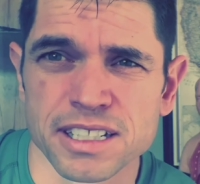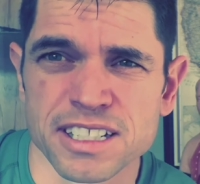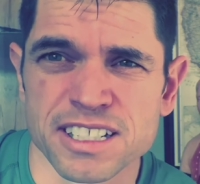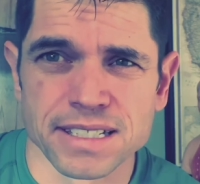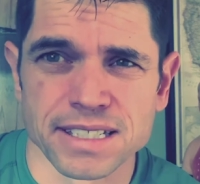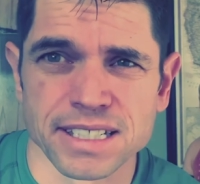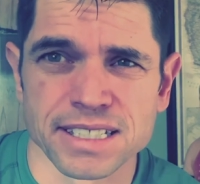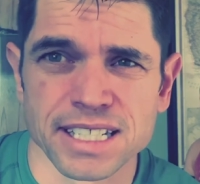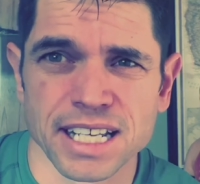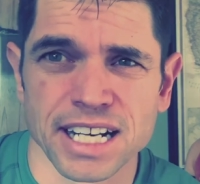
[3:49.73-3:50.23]
As I
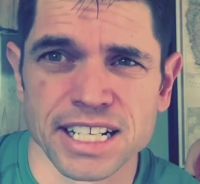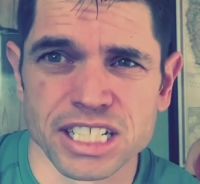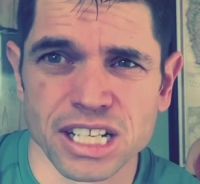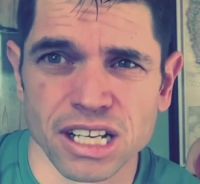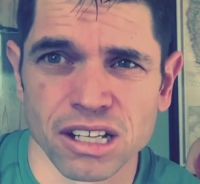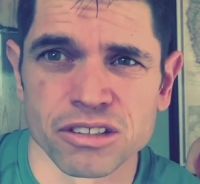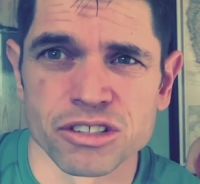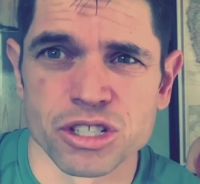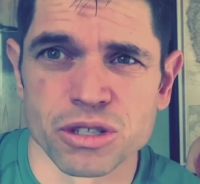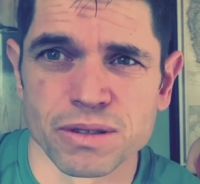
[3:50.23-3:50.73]
said, I
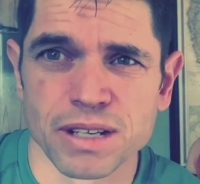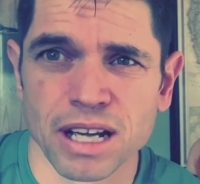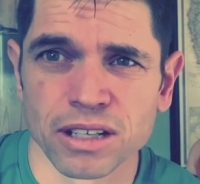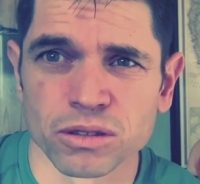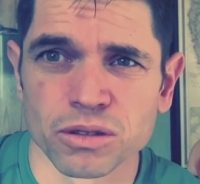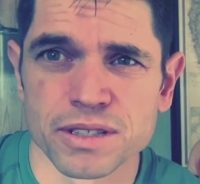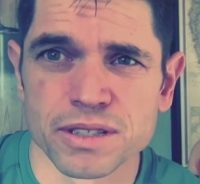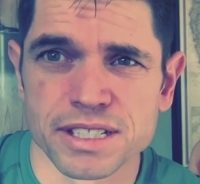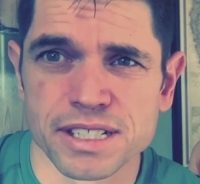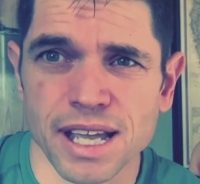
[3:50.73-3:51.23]
challenge you, download
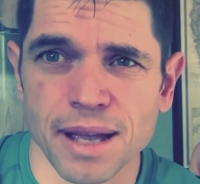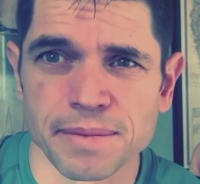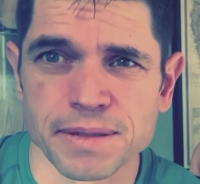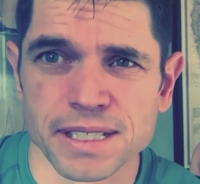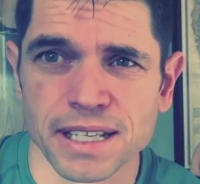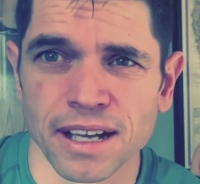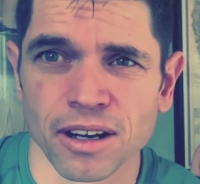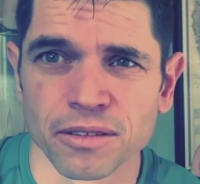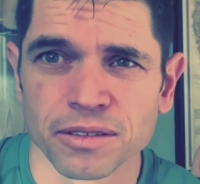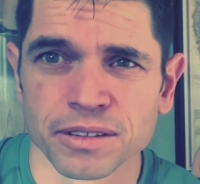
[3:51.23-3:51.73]
these apps
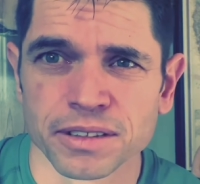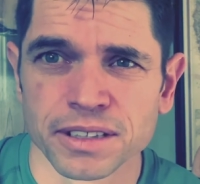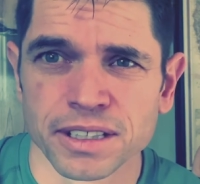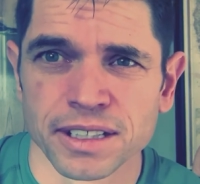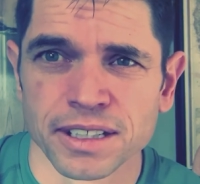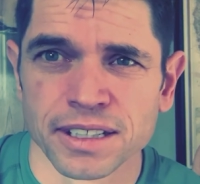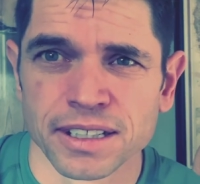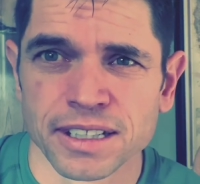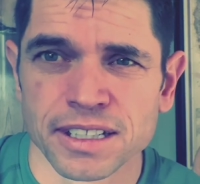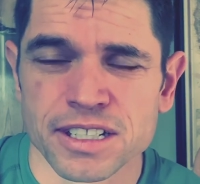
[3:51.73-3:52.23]
now.
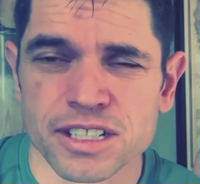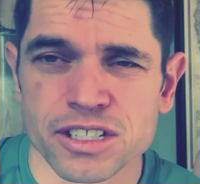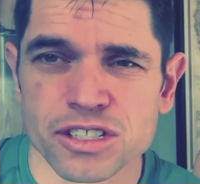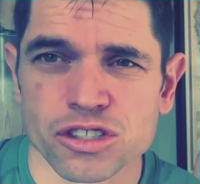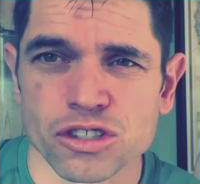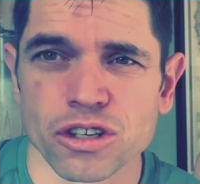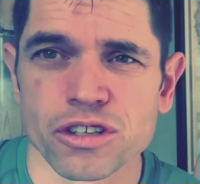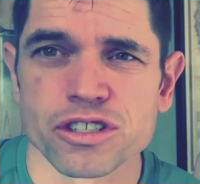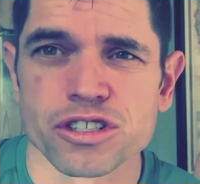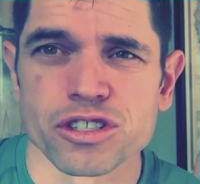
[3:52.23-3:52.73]

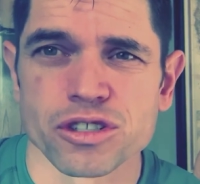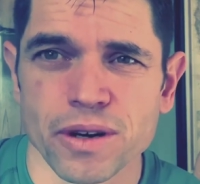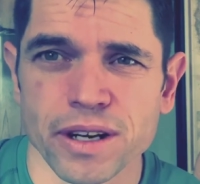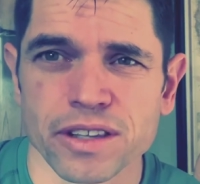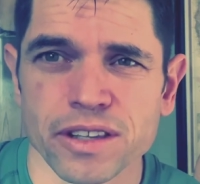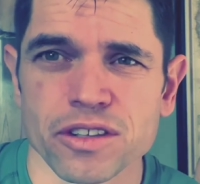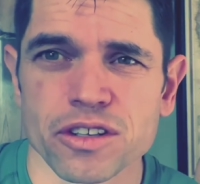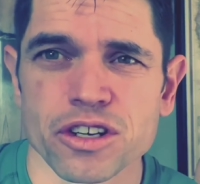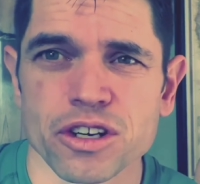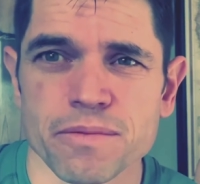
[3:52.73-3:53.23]
Start
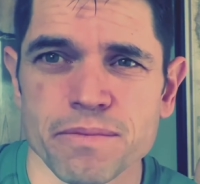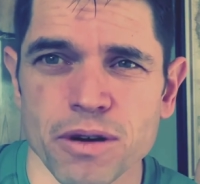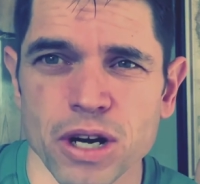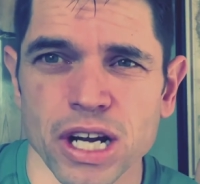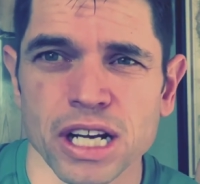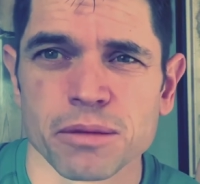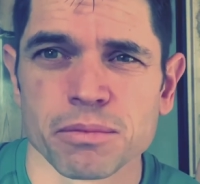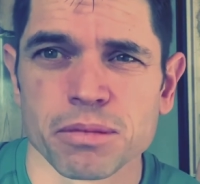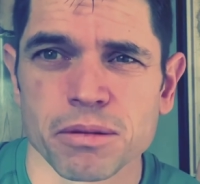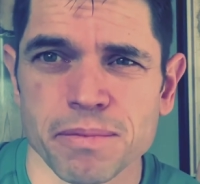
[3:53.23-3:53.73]
strengthening your brain
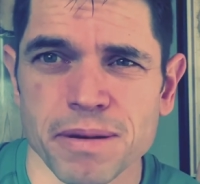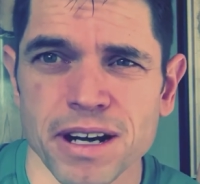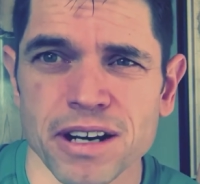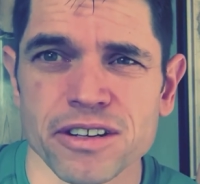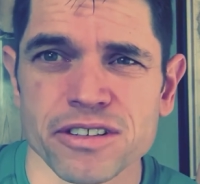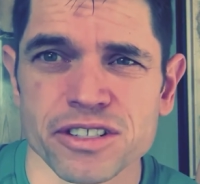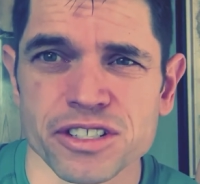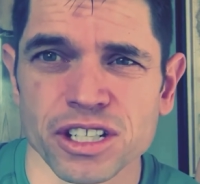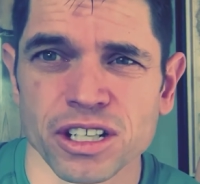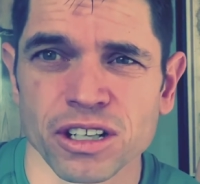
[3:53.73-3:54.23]
and prepare
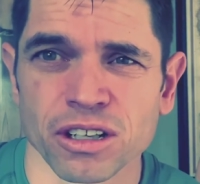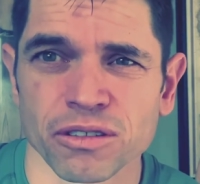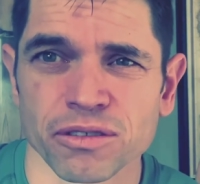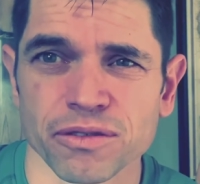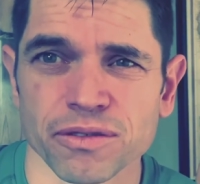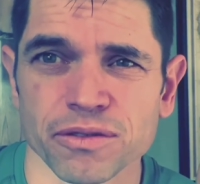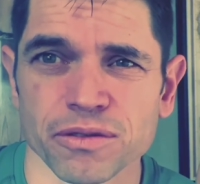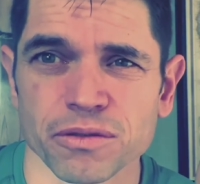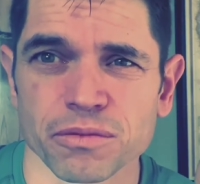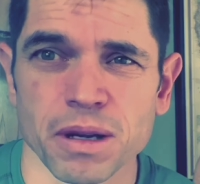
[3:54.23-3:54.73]
yourself
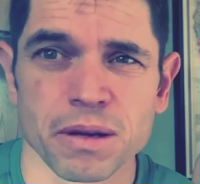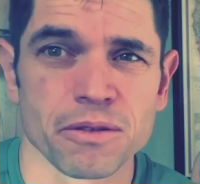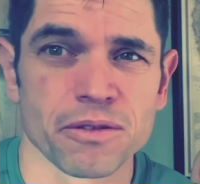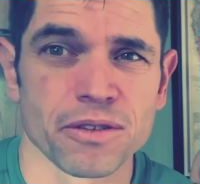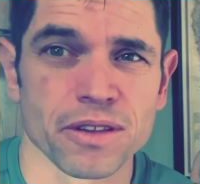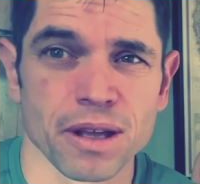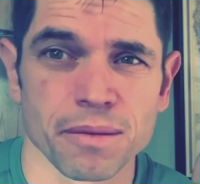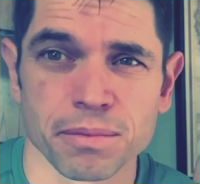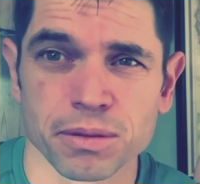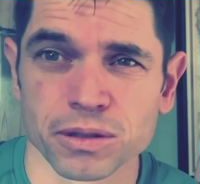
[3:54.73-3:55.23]
maybe for
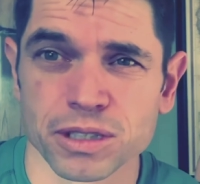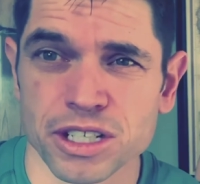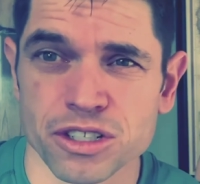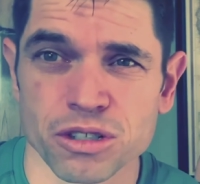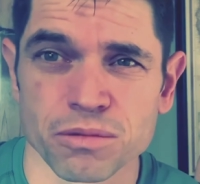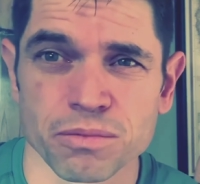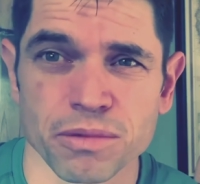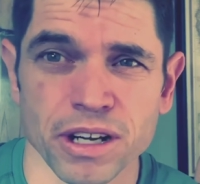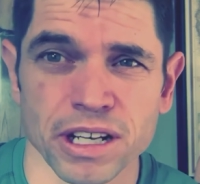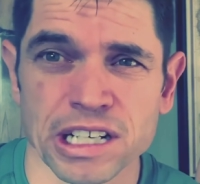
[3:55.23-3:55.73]
that potential
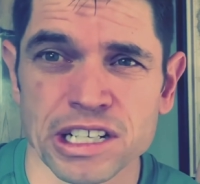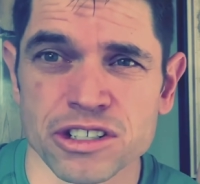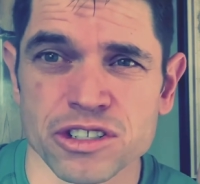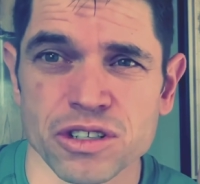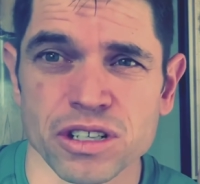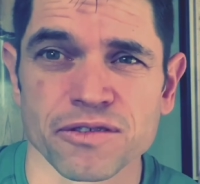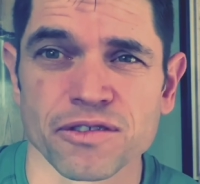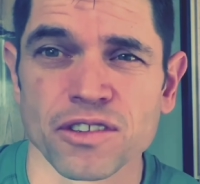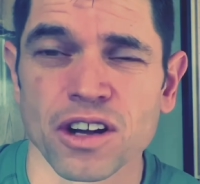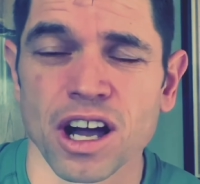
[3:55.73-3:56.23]
brain injury.
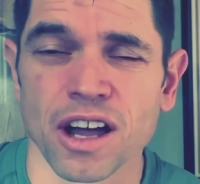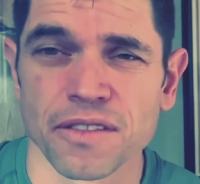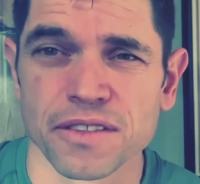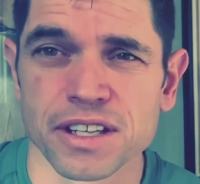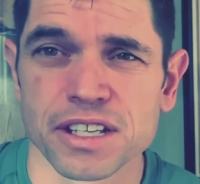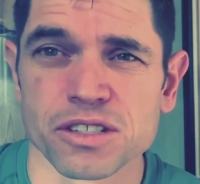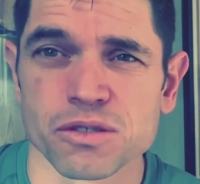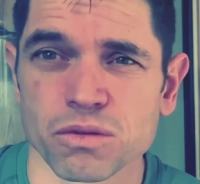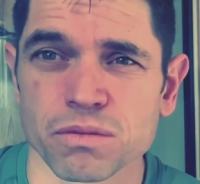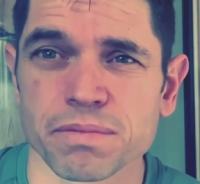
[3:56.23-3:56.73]
If not,
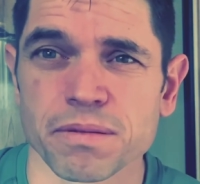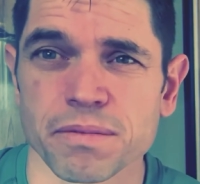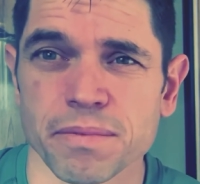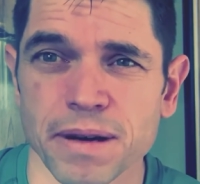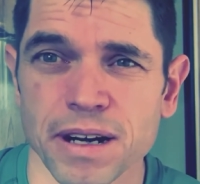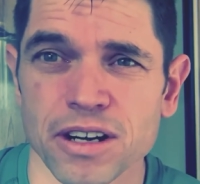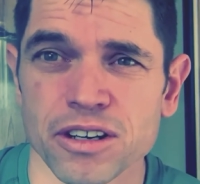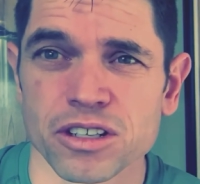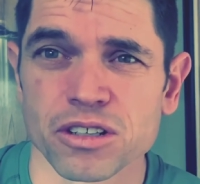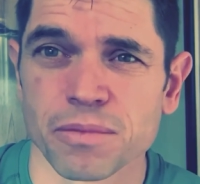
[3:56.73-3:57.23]
this will prepare
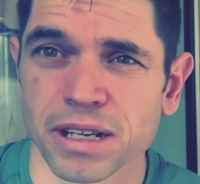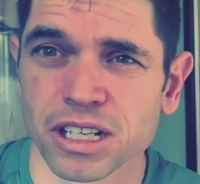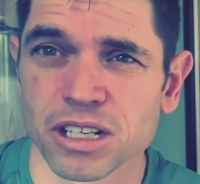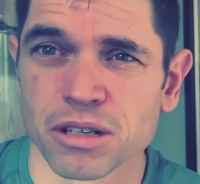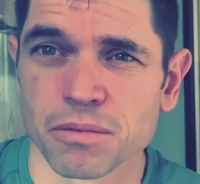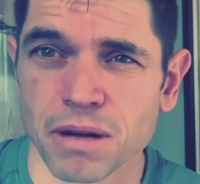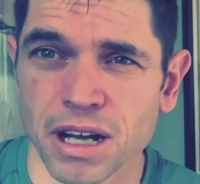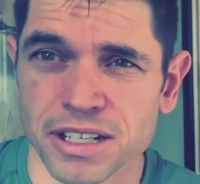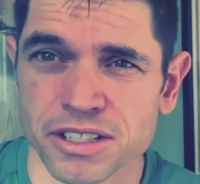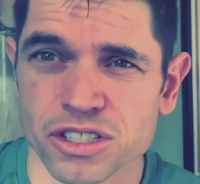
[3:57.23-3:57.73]
you and make your
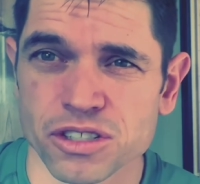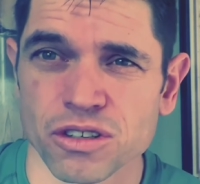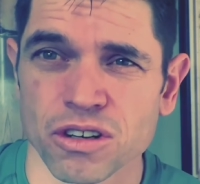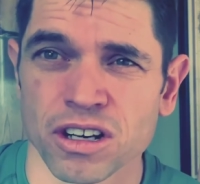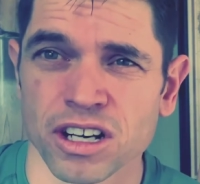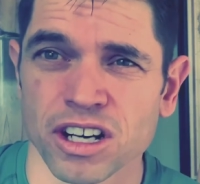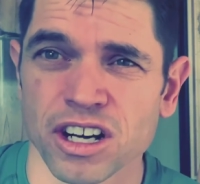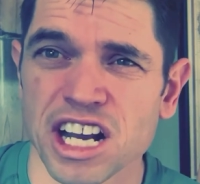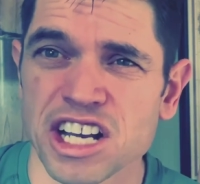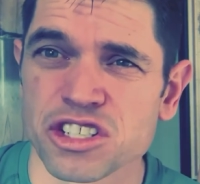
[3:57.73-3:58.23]
mind
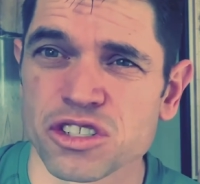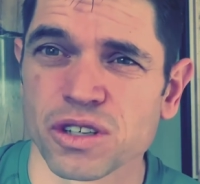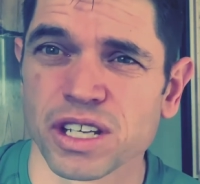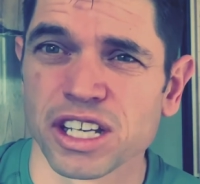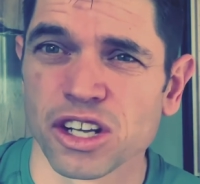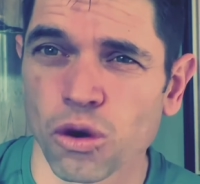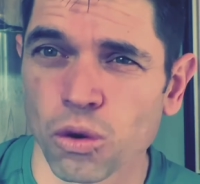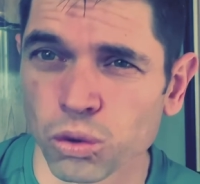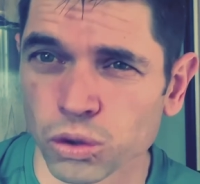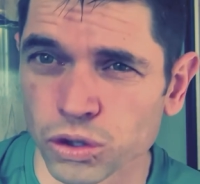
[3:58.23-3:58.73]
stronger as you get
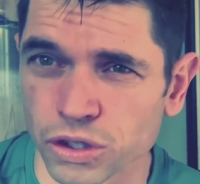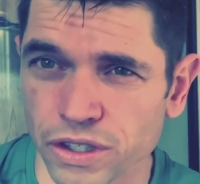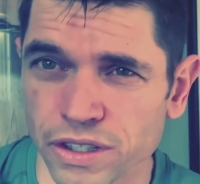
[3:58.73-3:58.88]
older.